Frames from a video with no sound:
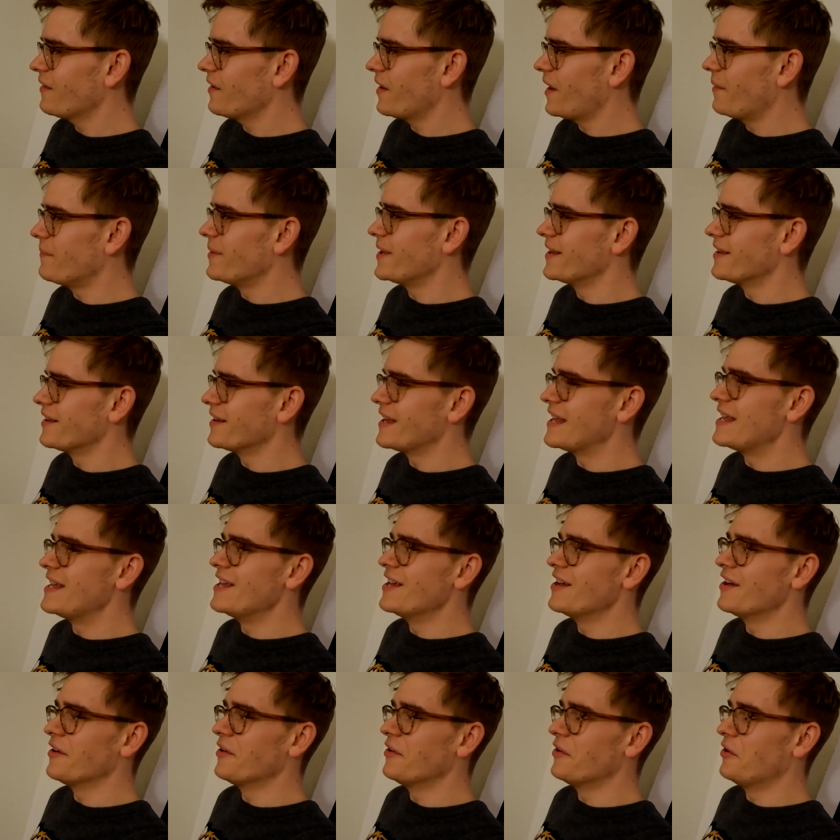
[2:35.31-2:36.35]
I mean,
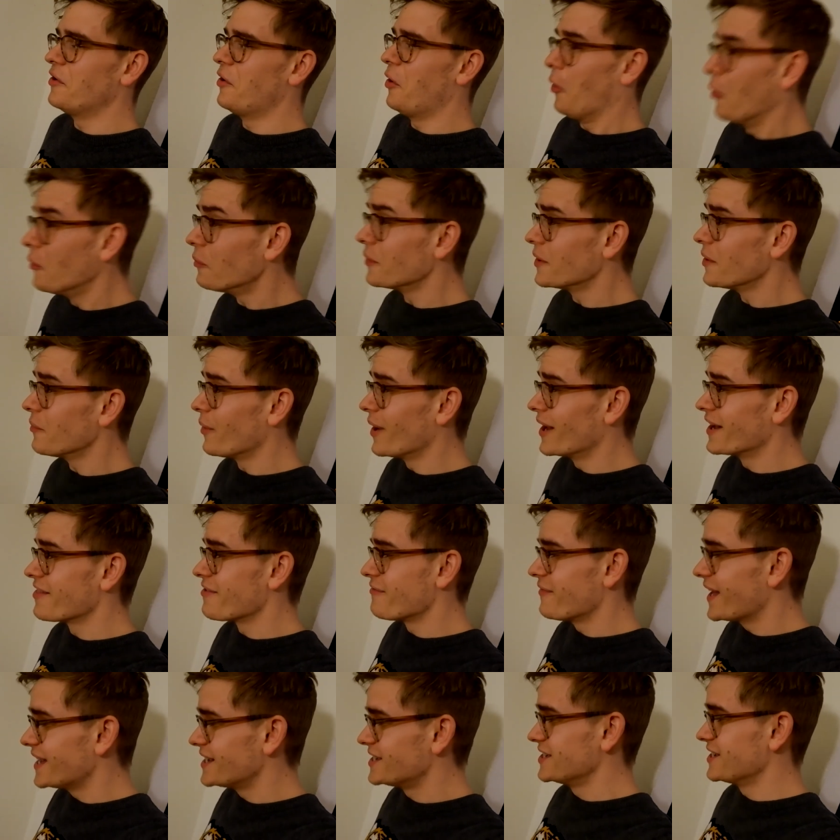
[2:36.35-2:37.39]
he only wants
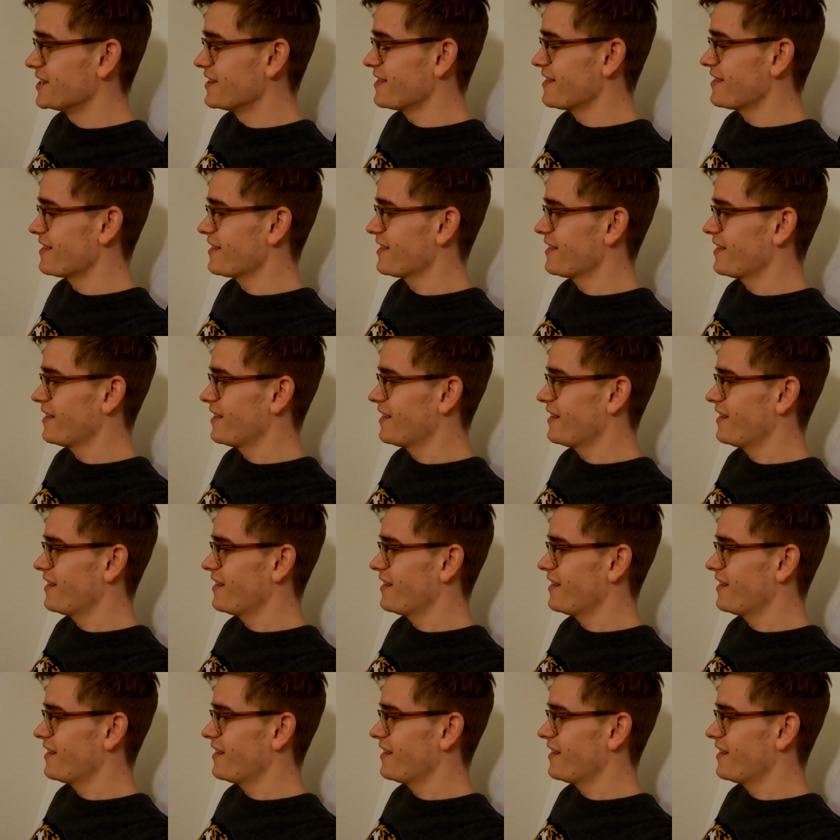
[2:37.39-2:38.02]
veggies.